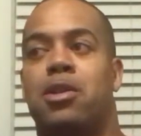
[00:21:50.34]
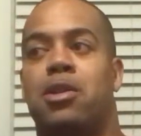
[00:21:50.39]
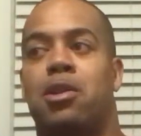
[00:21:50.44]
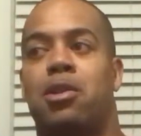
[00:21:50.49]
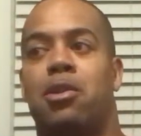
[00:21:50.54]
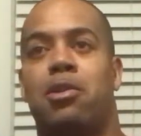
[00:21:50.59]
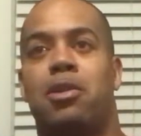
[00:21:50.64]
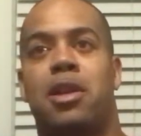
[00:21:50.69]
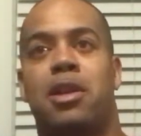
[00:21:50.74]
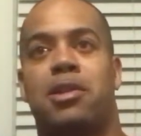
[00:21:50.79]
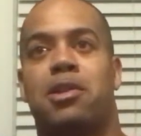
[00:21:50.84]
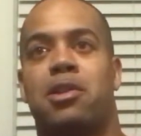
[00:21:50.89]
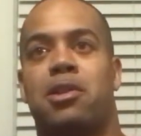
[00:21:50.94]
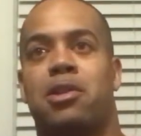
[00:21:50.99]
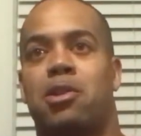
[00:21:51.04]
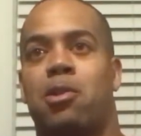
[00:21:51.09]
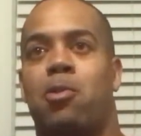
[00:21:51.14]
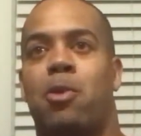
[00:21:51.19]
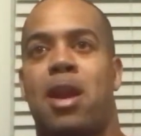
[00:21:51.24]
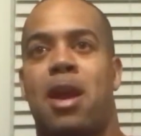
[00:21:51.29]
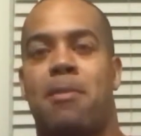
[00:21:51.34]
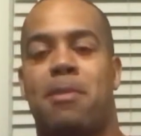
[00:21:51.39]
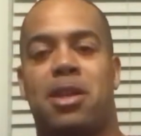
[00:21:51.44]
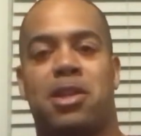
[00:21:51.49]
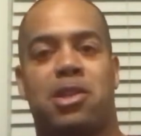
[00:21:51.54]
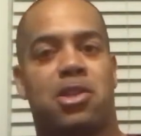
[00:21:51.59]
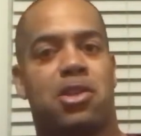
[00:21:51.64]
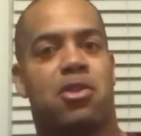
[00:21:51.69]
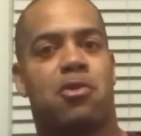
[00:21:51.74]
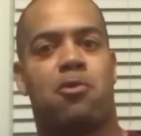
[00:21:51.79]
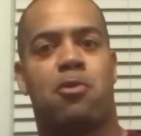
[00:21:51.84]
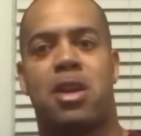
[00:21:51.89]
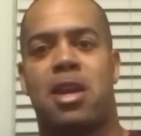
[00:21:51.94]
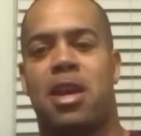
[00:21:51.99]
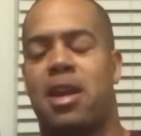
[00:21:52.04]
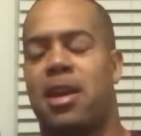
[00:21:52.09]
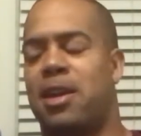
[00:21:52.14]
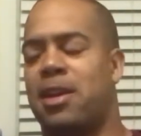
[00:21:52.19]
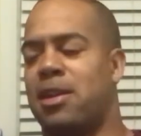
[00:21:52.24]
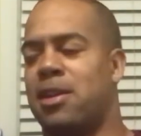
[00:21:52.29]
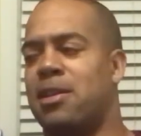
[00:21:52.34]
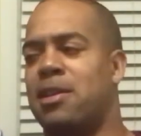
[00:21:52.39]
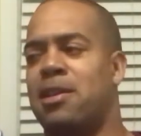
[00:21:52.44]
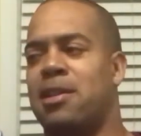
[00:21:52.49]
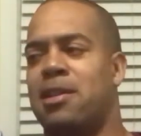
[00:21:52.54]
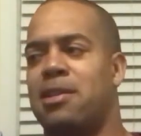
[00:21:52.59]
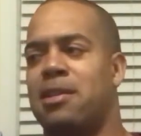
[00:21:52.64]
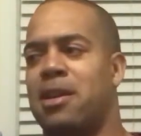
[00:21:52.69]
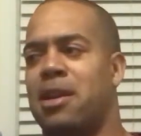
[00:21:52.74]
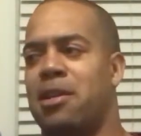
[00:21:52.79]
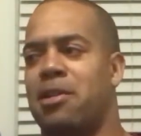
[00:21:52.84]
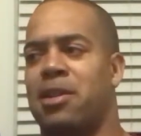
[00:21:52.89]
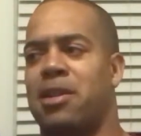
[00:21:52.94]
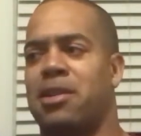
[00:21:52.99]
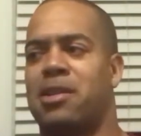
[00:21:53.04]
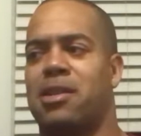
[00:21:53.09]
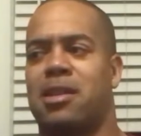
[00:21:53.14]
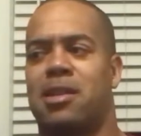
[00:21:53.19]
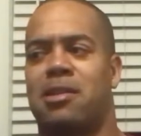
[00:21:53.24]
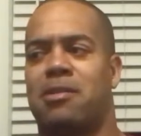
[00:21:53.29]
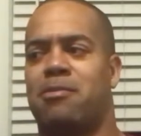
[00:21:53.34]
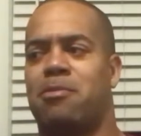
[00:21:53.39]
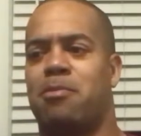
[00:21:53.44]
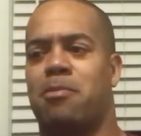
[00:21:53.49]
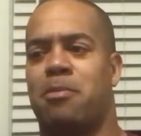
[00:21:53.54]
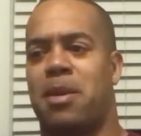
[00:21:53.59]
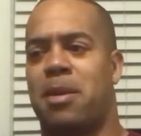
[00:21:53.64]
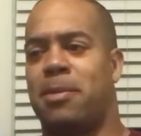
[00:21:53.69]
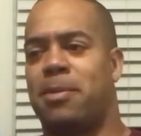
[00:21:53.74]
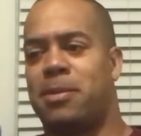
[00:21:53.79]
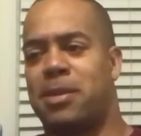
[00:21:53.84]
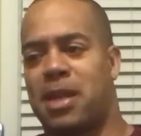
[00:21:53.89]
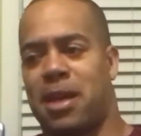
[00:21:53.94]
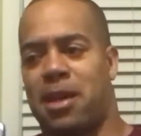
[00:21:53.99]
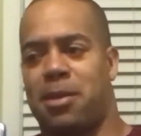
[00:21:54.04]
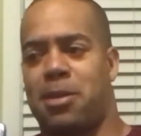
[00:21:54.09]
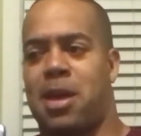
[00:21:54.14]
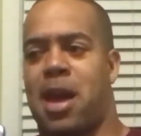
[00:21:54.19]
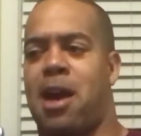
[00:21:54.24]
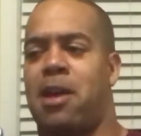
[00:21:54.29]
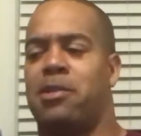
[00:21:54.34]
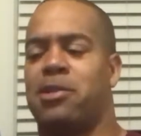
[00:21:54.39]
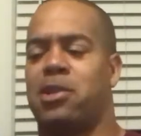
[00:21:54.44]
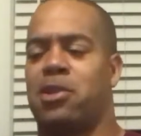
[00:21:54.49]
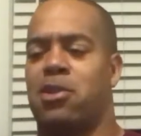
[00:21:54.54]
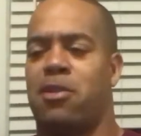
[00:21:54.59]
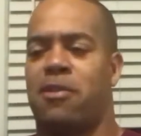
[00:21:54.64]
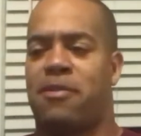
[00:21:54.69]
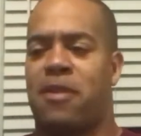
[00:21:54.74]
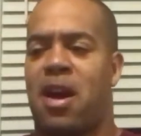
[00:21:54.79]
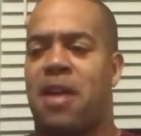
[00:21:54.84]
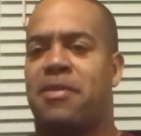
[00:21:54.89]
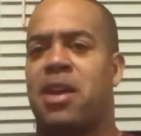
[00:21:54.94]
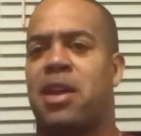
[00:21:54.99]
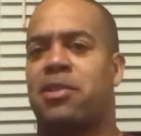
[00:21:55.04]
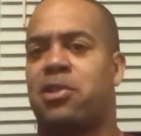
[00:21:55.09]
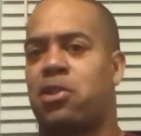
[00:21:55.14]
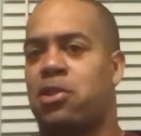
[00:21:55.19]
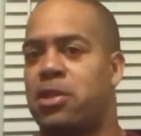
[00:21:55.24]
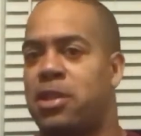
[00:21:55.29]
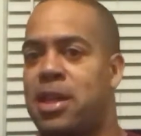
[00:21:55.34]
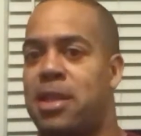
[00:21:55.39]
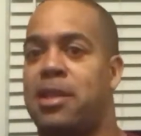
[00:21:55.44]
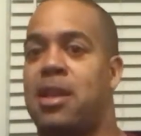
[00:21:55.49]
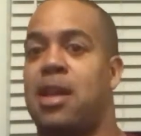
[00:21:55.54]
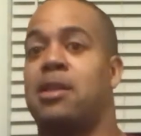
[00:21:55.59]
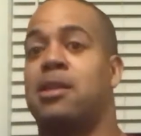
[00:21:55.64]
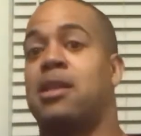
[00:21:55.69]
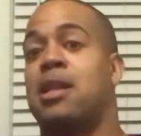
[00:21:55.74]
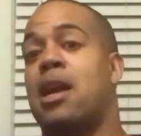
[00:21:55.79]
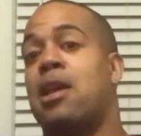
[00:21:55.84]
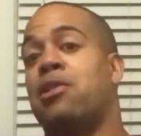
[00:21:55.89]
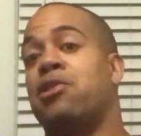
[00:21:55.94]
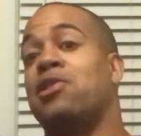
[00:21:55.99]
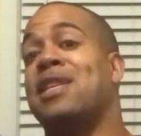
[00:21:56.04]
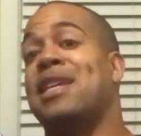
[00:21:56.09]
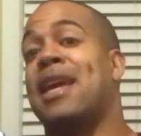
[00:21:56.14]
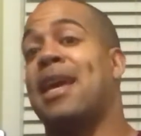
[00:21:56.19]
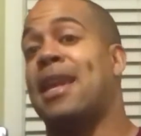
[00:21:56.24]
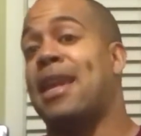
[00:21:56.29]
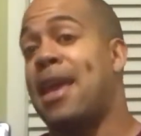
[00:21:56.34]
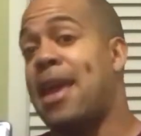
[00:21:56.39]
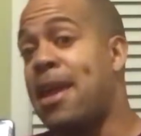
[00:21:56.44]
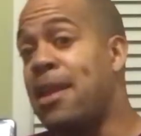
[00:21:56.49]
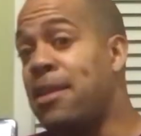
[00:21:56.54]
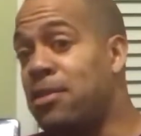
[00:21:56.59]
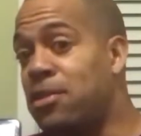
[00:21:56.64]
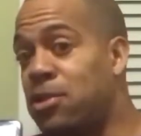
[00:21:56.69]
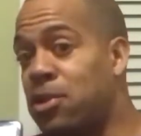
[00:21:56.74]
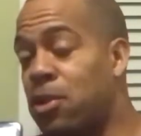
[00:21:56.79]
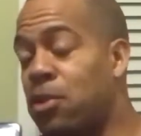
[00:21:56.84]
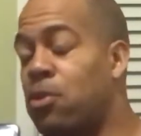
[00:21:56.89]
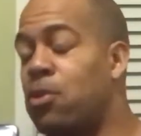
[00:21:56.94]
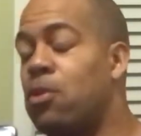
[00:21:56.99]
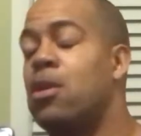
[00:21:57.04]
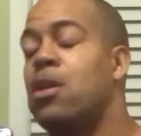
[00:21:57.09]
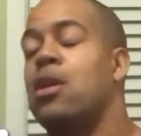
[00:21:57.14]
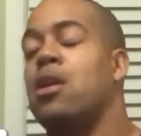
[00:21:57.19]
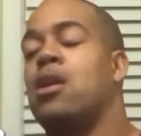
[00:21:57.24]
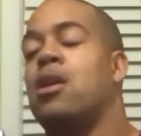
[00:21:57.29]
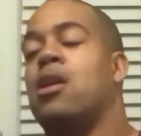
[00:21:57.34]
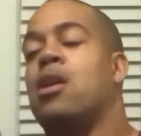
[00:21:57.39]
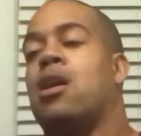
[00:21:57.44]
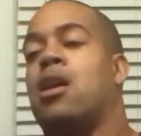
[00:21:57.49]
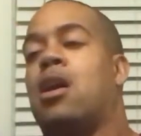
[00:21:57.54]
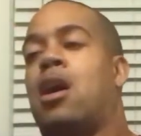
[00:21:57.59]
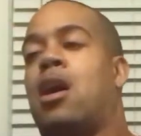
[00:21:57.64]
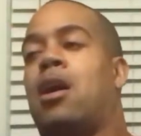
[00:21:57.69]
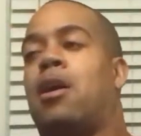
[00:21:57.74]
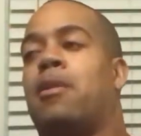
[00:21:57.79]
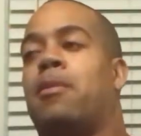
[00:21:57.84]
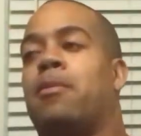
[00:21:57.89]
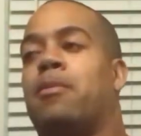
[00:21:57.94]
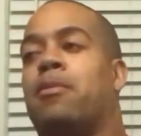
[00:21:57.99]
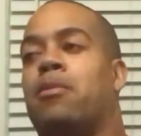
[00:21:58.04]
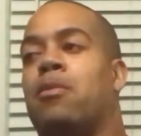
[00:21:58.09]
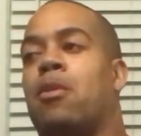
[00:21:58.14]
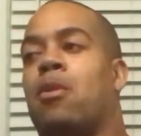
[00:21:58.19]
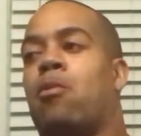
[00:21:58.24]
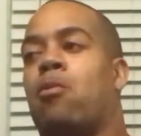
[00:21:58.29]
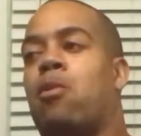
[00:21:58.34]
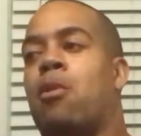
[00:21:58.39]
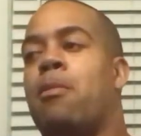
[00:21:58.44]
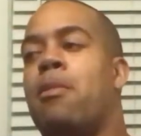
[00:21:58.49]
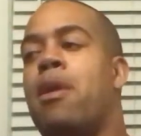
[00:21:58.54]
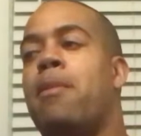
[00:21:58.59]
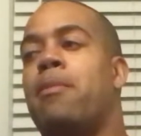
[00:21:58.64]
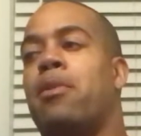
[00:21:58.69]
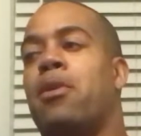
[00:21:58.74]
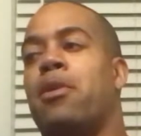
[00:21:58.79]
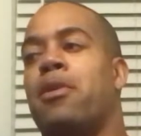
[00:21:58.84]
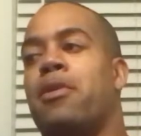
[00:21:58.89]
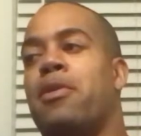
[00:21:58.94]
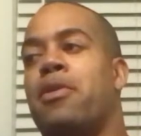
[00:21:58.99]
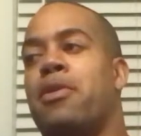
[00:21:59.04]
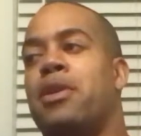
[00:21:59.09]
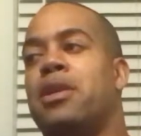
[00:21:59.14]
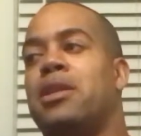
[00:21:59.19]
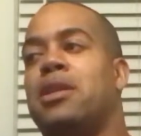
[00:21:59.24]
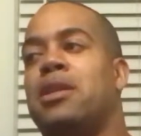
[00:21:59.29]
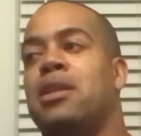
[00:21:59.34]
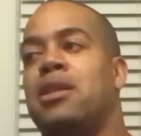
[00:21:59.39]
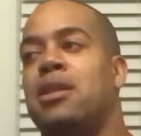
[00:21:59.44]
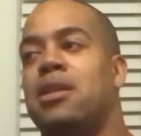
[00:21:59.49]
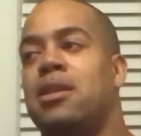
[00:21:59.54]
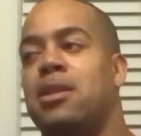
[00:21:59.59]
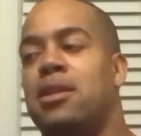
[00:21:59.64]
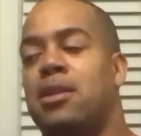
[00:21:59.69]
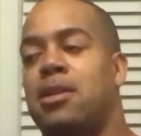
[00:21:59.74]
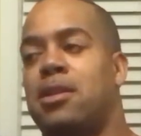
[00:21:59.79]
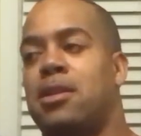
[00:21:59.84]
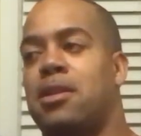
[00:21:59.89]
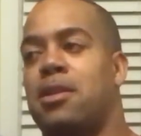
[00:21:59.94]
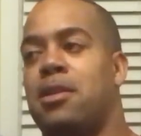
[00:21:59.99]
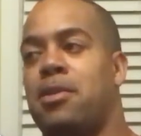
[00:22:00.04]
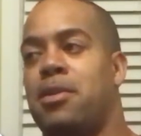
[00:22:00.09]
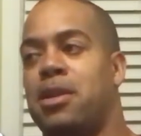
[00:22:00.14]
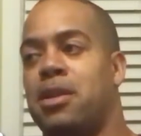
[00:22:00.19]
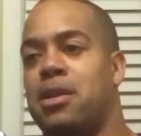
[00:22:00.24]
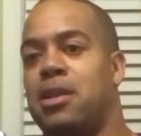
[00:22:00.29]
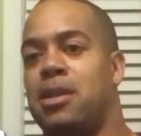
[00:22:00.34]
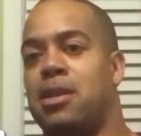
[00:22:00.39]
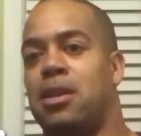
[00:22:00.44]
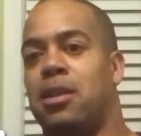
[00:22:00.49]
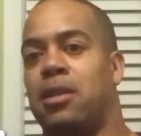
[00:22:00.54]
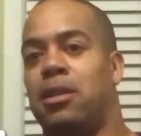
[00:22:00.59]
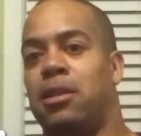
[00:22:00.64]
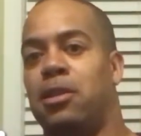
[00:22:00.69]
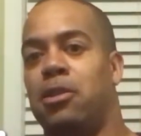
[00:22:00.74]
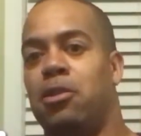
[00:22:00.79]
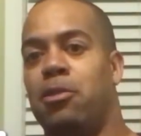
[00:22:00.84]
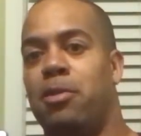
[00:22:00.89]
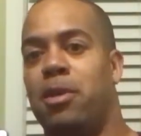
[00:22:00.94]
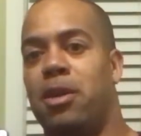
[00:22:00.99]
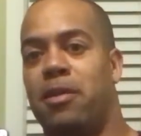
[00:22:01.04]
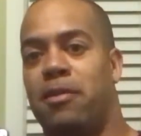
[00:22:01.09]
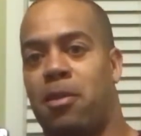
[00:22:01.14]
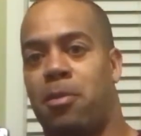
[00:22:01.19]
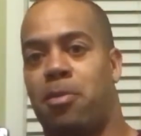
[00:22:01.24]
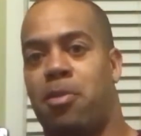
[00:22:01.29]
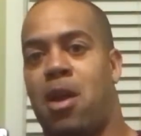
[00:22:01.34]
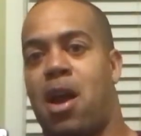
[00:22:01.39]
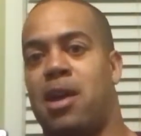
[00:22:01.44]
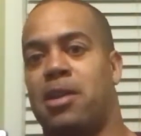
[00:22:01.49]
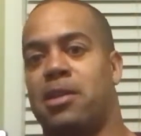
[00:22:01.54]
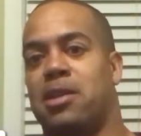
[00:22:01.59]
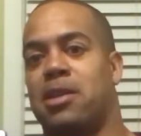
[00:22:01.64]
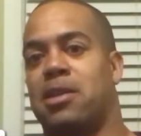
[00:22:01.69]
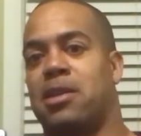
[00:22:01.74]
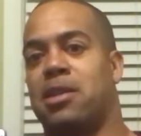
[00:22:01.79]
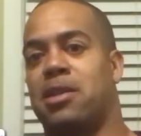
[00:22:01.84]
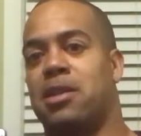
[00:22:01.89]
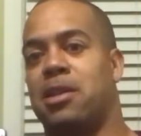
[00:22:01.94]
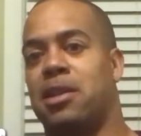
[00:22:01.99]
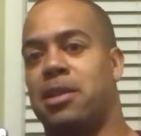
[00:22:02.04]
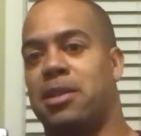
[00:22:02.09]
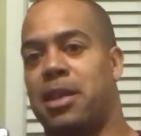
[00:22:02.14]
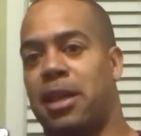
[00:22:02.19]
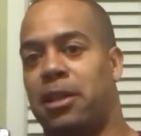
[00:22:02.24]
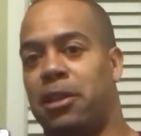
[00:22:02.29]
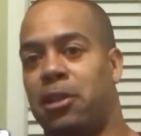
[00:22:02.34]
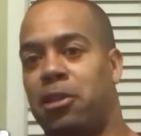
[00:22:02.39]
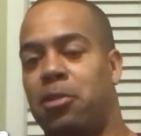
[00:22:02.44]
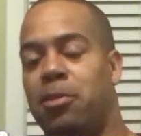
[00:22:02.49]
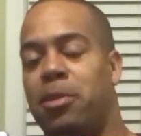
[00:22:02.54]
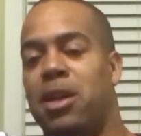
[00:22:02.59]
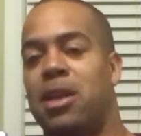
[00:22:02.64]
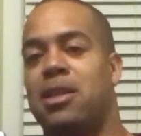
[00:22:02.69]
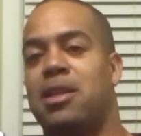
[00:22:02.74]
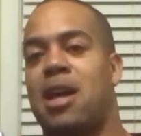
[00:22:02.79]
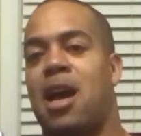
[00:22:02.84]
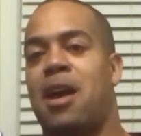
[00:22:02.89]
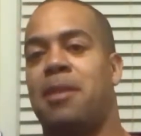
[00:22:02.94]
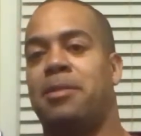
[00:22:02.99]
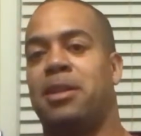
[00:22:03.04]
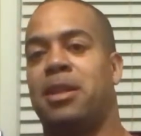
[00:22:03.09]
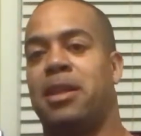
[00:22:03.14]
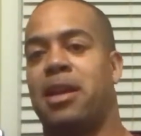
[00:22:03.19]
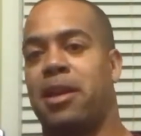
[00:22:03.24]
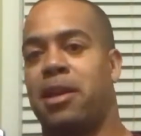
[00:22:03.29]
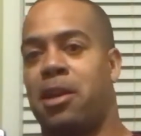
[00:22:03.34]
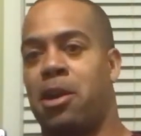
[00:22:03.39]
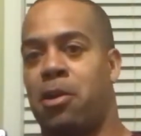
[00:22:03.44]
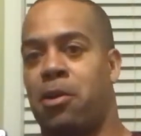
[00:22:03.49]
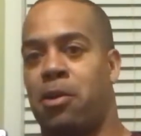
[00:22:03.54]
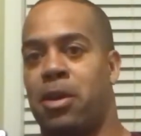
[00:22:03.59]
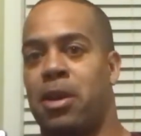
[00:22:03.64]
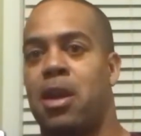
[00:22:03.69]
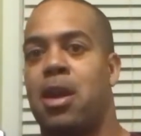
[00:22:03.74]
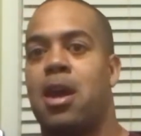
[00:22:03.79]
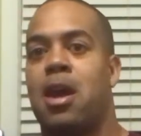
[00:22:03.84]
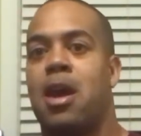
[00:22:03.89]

don't necessarily. So when I mentioned the REIT and it's gonna maybe take $1,000 or $5,000 or $10,000 to get into. Remember, this is a little bit of a process. It's going to take a little bit of time to get going,